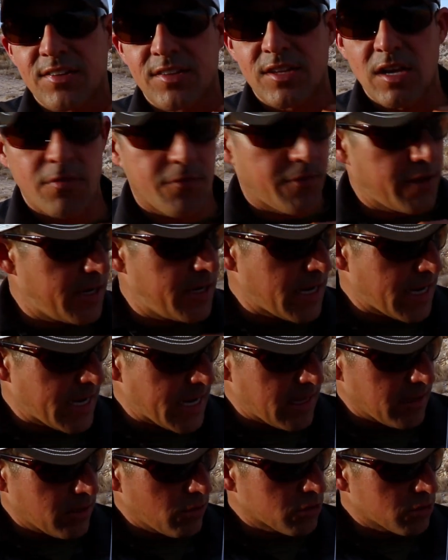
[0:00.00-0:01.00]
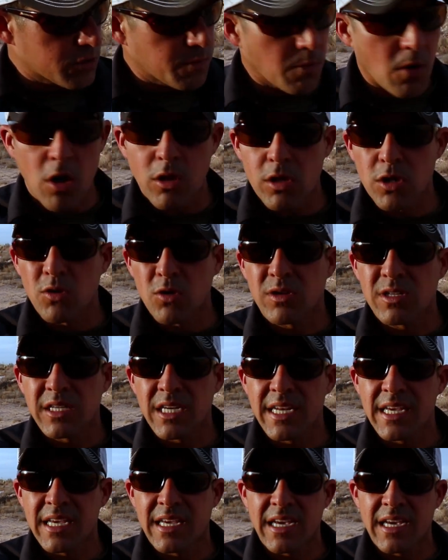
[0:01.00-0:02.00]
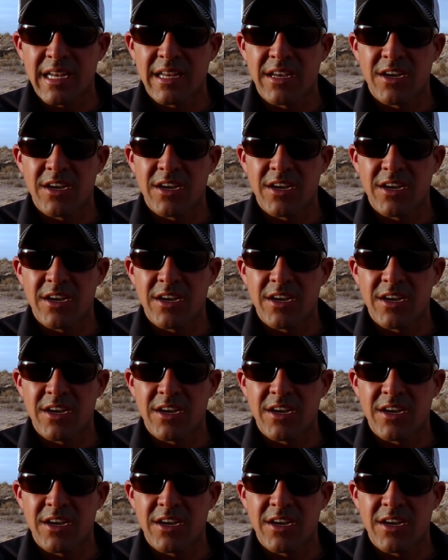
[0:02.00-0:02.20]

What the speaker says: stuff in it. I got a little small little cleaning kit